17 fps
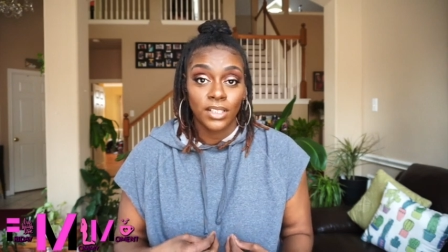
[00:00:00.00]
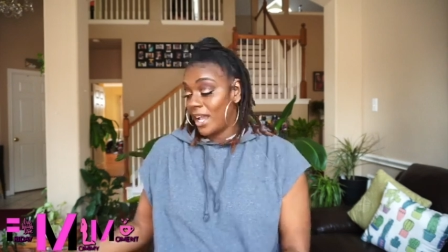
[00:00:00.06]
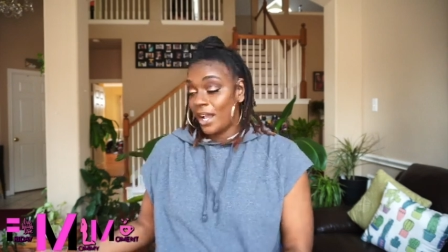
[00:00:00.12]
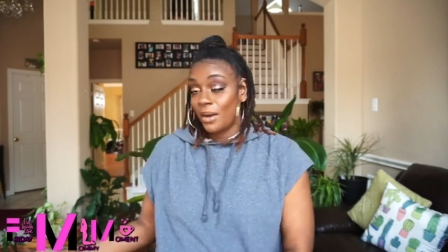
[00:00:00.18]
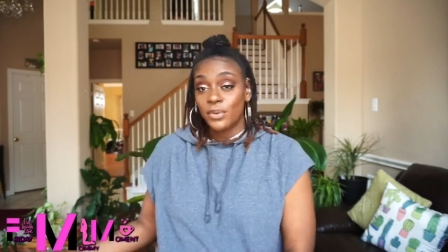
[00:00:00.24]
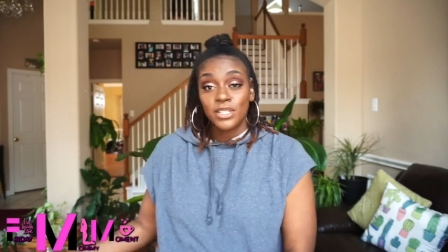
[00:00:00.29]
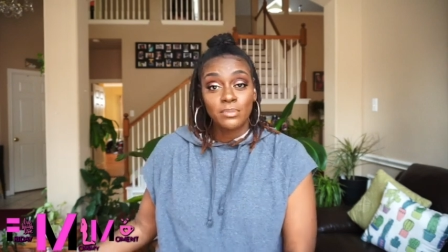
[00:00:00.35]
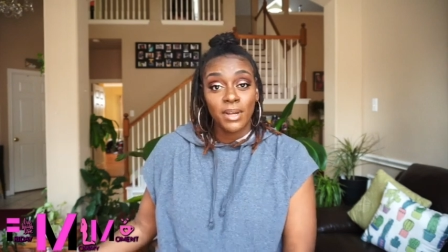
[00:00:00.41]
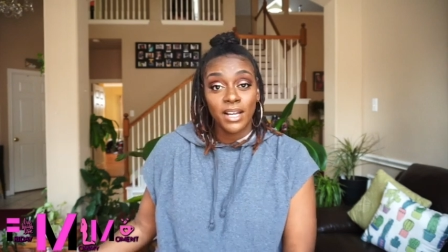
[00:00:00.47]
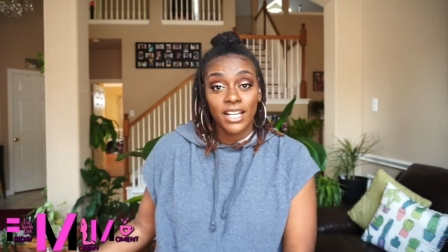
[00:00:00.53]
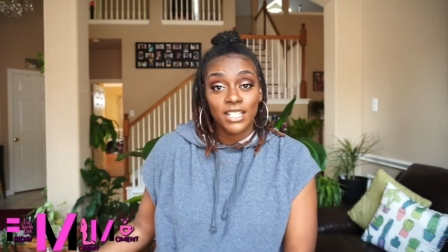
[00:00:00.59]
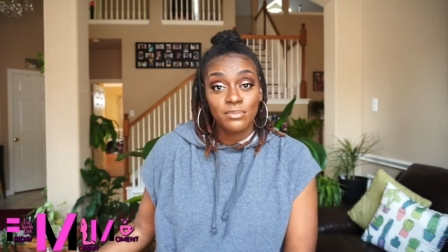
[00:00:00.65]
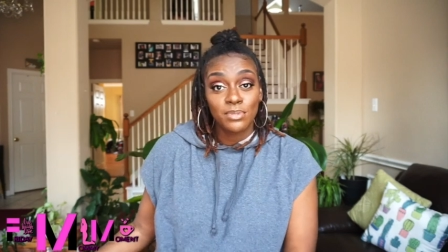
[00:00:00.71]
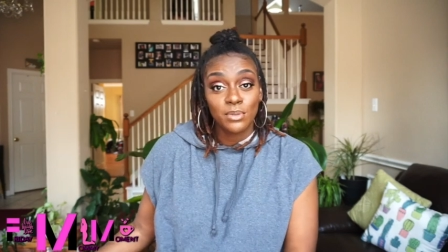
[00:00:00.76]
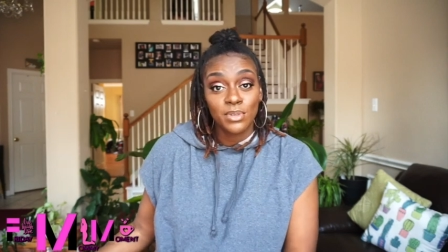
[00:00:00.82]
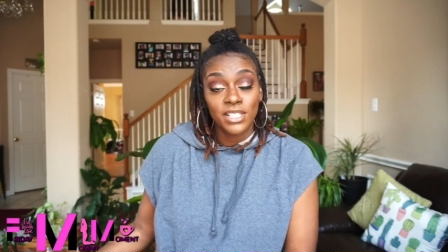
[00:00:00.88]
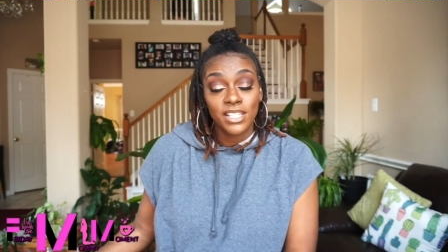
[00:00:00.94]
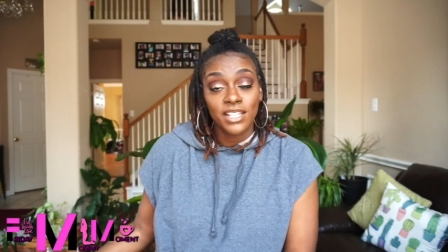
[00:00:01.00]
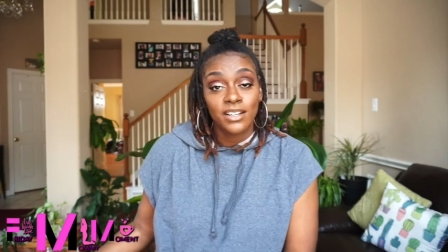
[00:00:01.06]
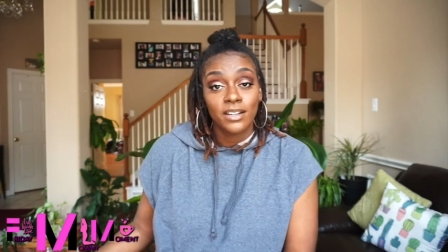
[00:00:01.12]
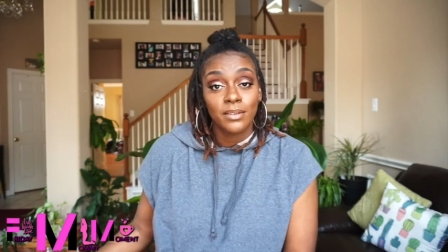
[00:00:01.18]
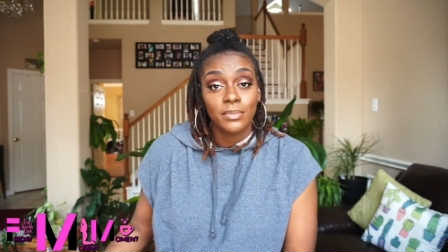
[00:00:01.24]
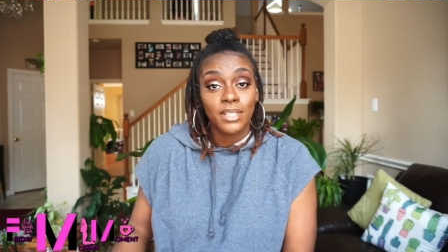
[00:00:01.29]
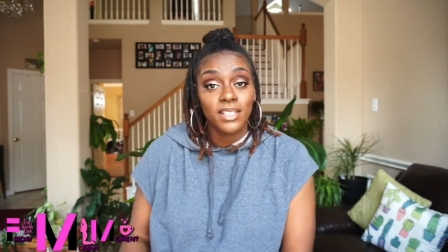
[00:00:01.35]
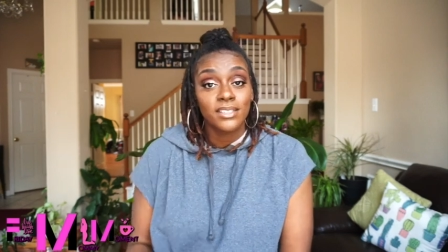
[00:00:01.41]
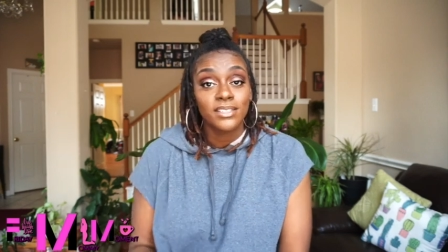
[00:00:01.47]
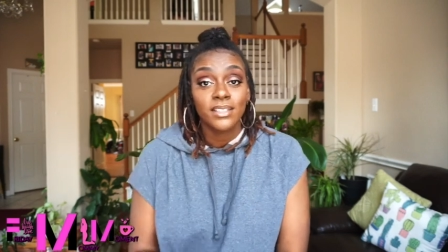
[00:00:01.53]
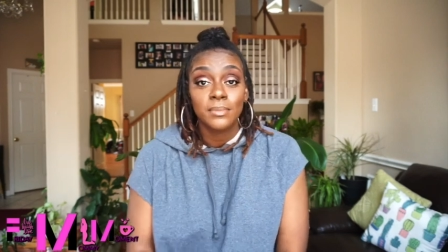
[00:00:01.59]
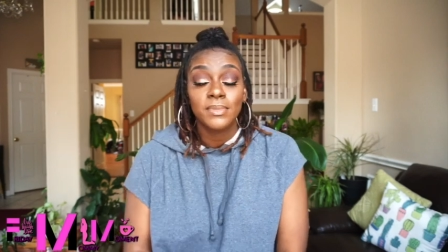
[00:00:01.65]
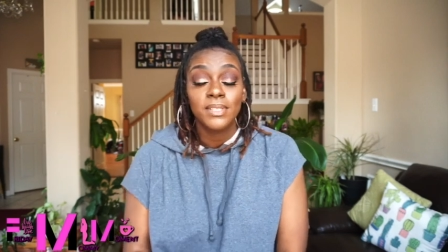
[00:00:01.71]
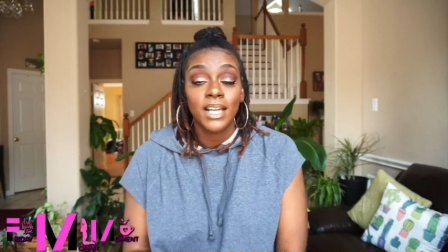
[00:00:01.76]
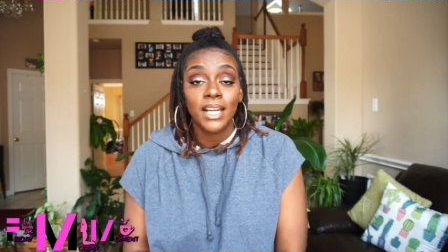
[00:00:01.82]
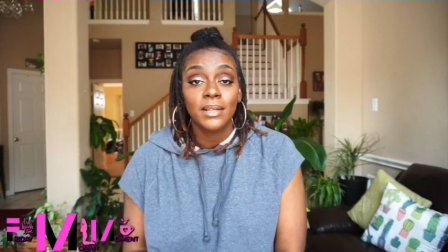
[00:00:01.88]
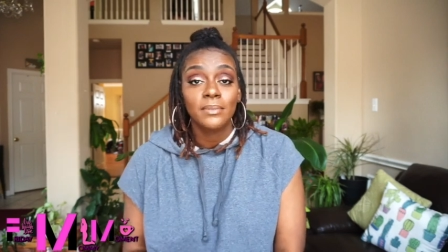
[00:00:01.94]
I wish my husband was here because
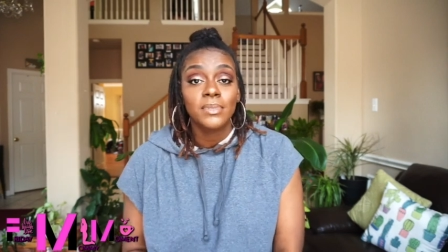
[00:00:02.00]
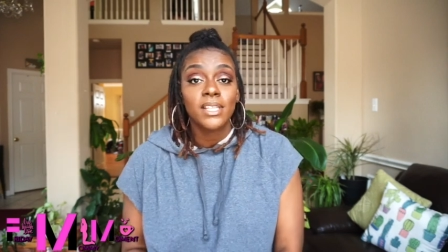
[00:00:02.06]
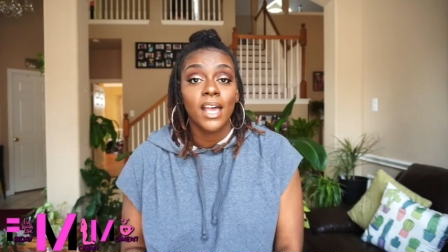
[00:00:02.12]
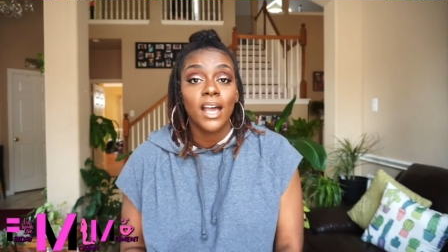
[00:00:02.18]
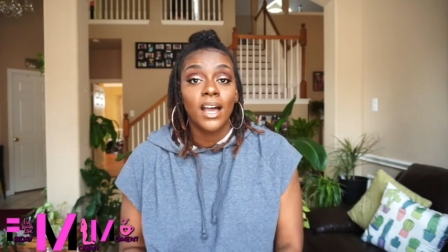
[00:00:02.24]
sometimes